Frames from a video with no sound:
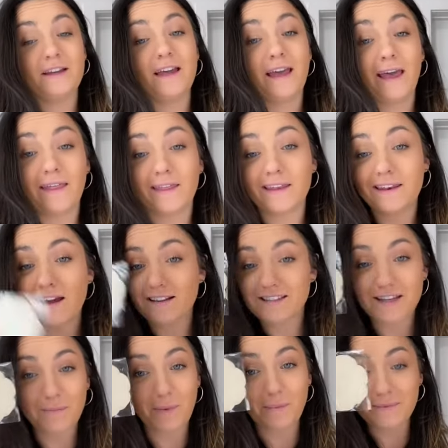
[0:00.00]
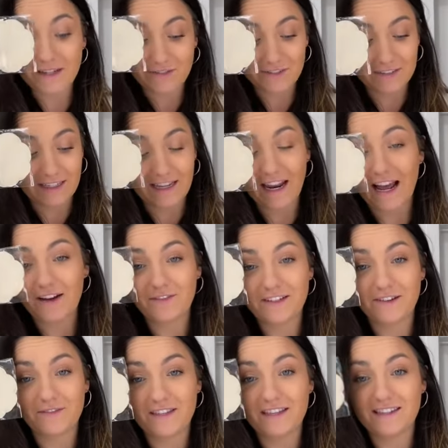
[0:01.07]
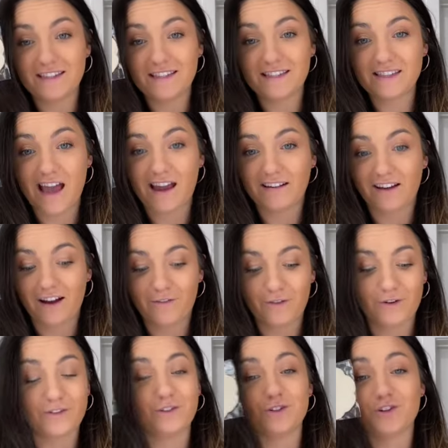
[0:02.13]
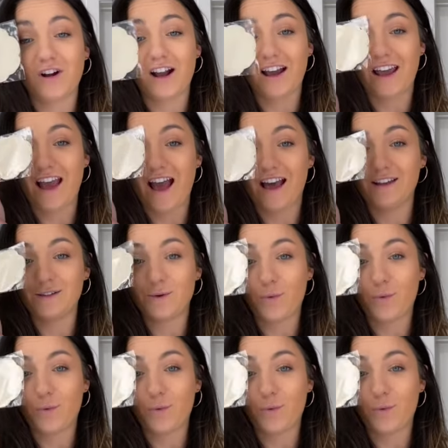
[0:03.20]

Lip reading: And then next up, I'm definitely gonna have to give these satin covers a try as